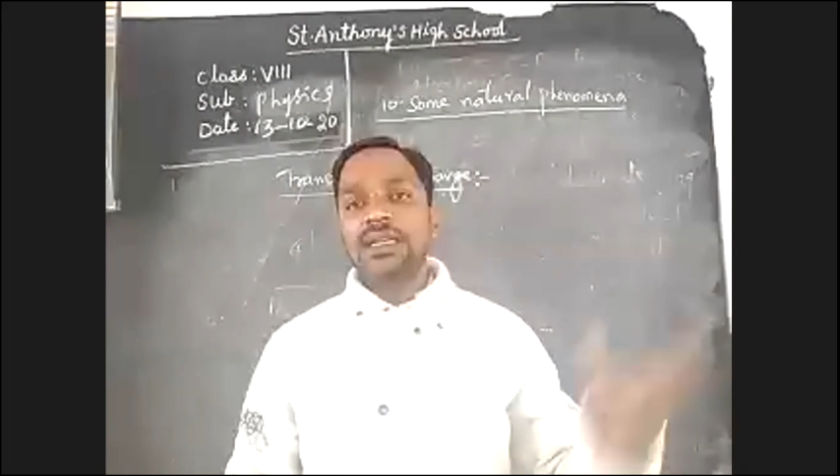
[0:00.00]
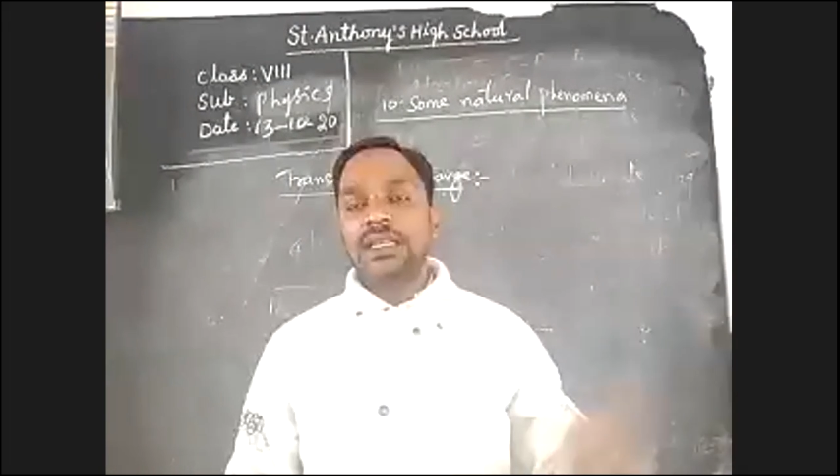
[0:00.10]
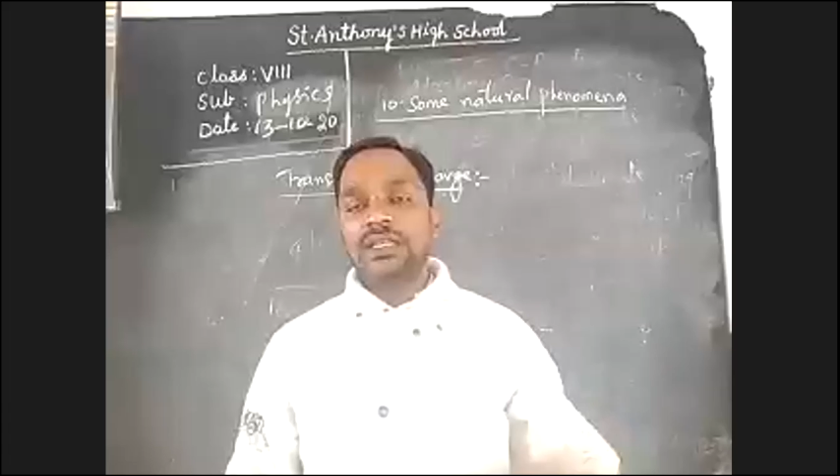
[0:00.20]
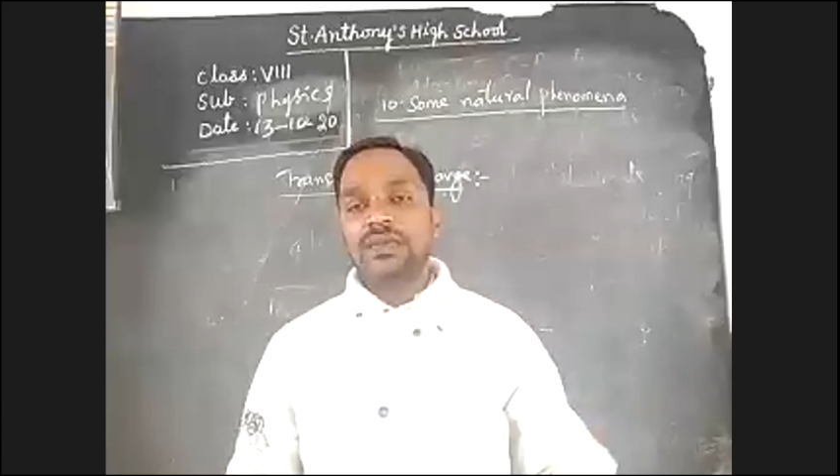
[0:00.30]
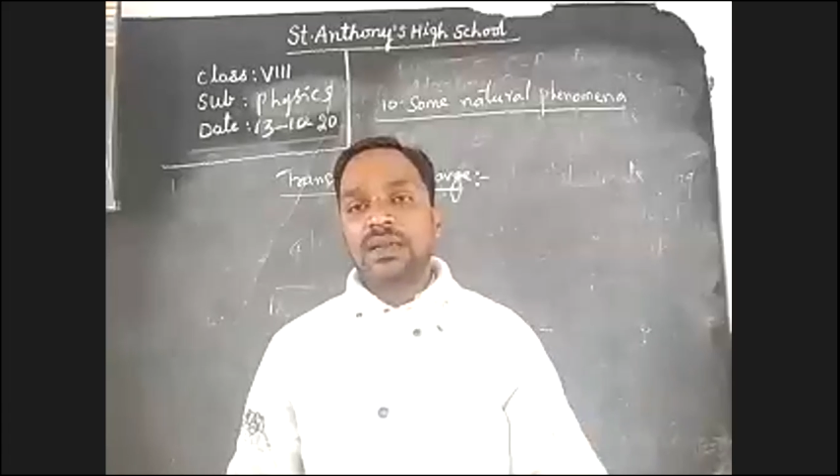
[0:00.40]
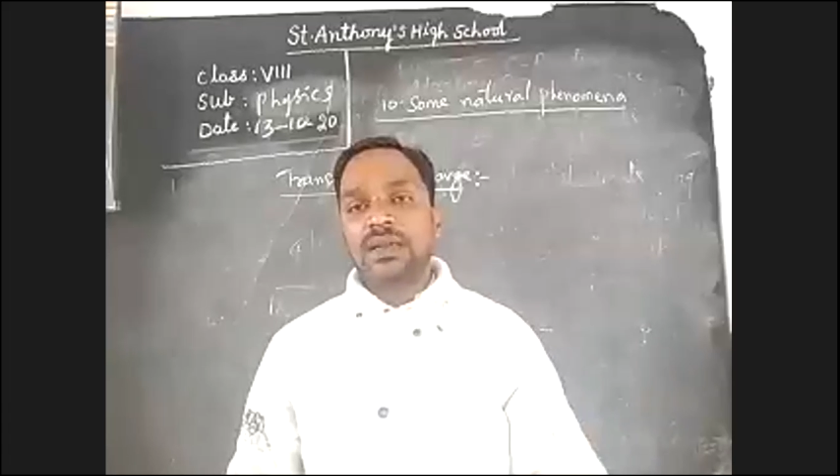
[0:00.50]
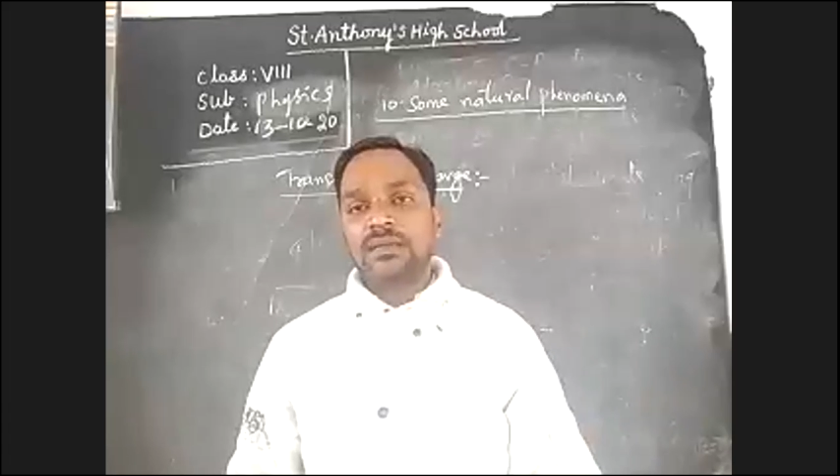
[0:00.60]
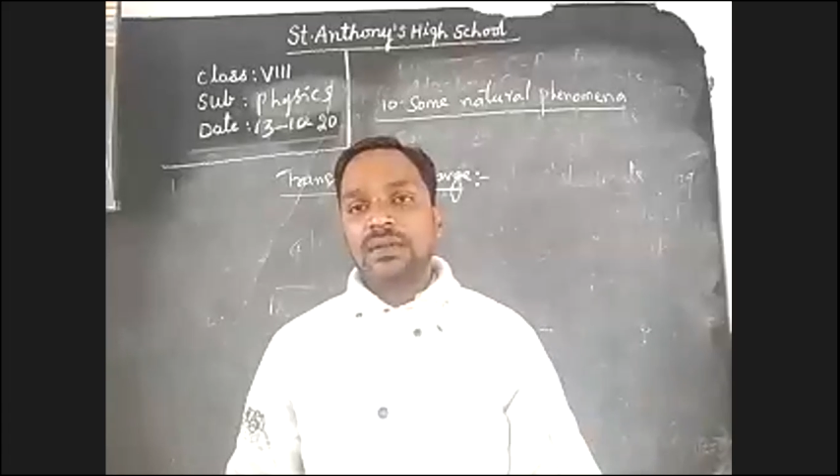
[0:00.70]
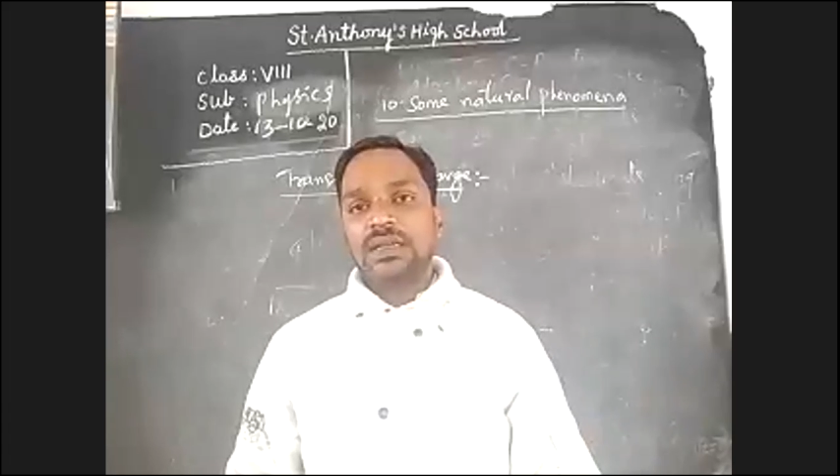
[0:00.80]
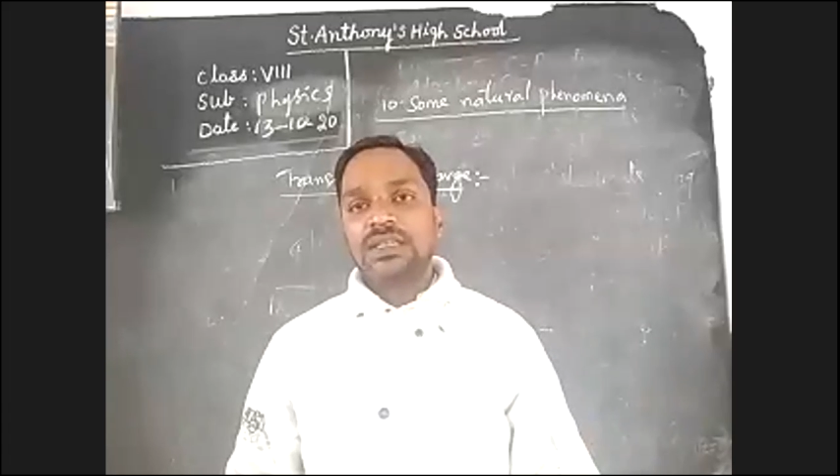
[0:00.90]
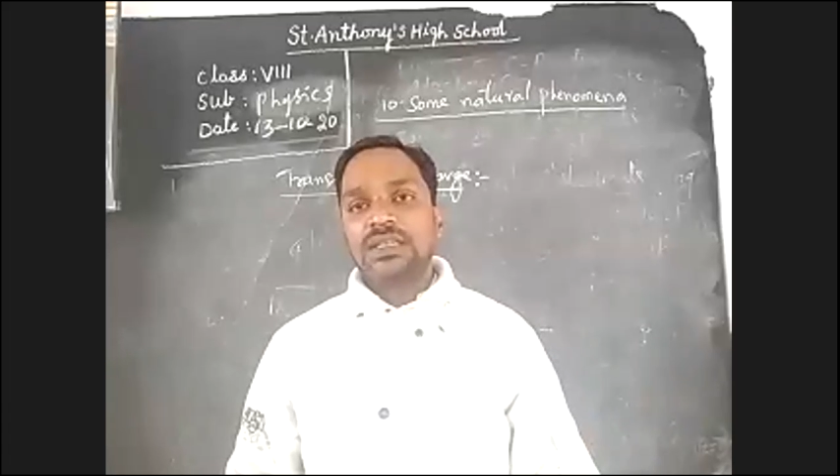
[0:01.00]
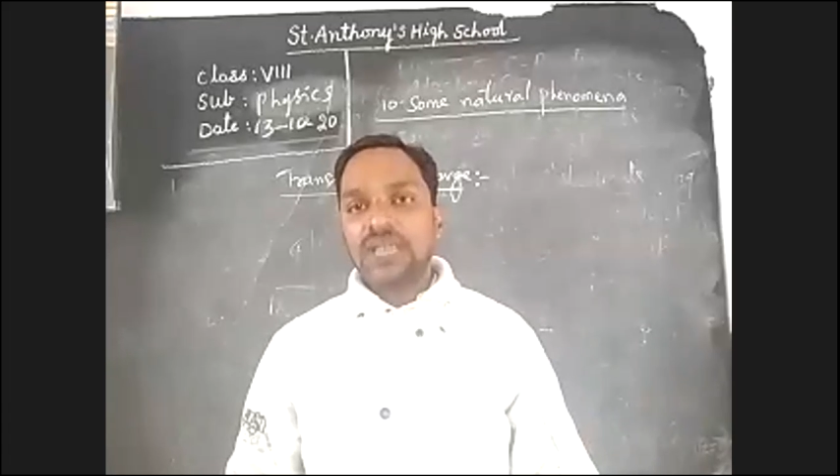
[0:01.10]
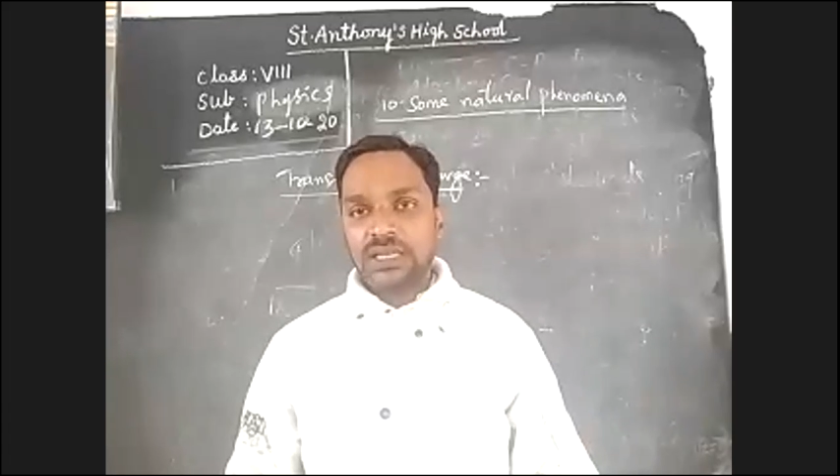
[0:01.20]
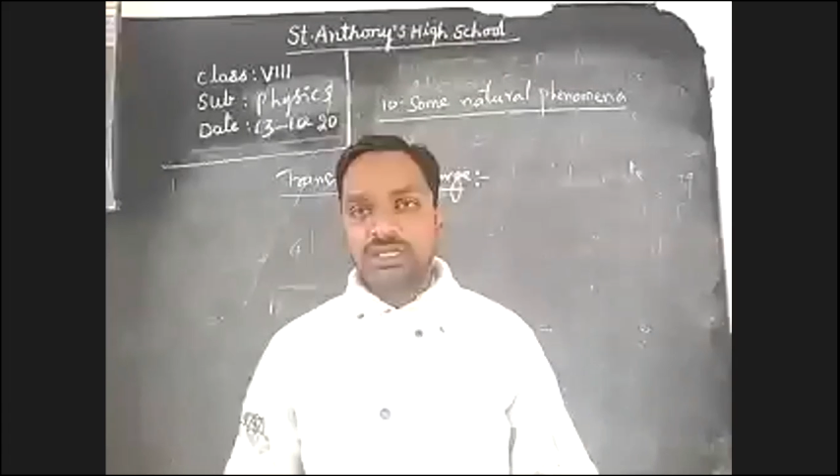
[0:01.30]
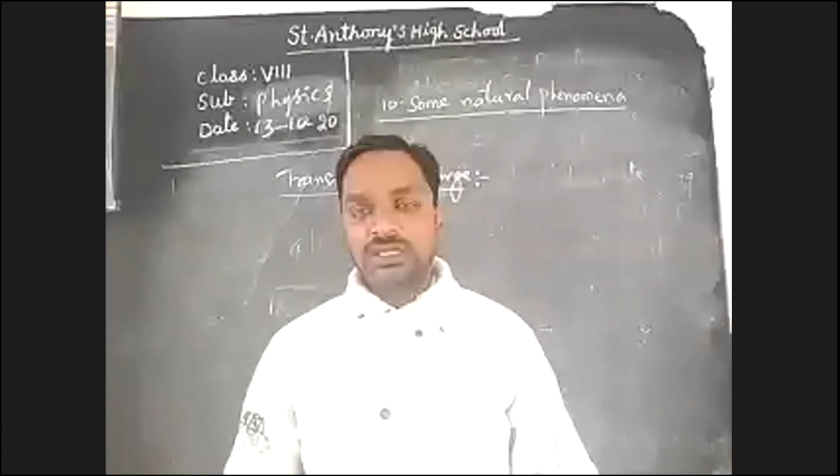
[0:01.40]
detect this one?
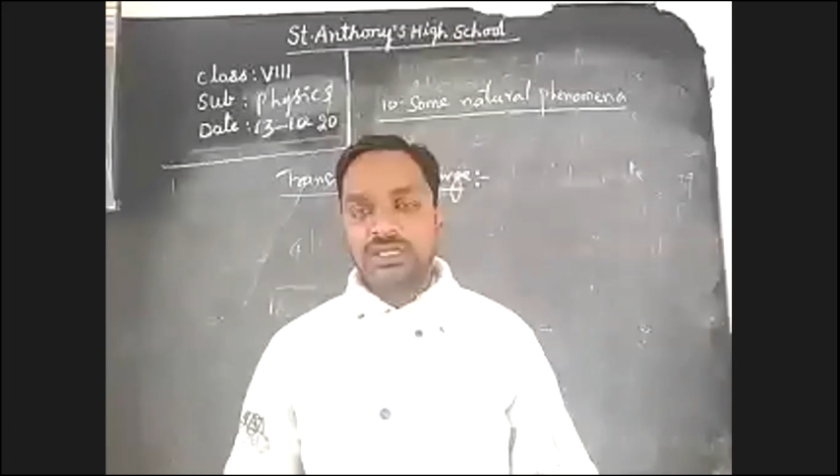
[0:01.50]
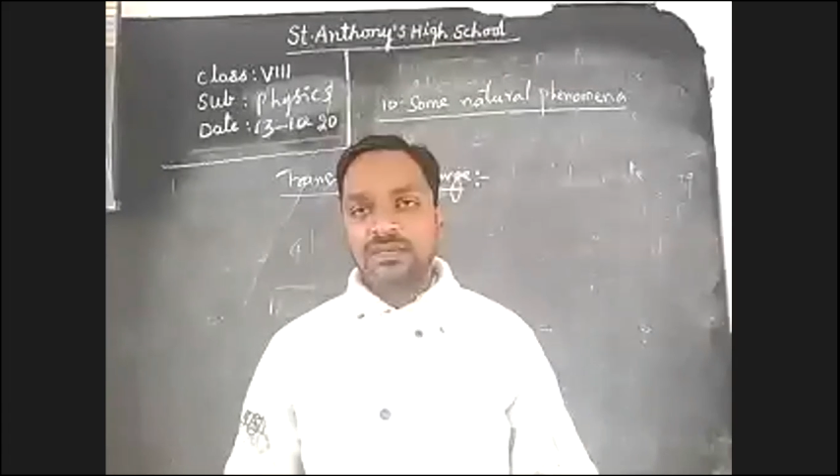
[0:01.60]
Charge.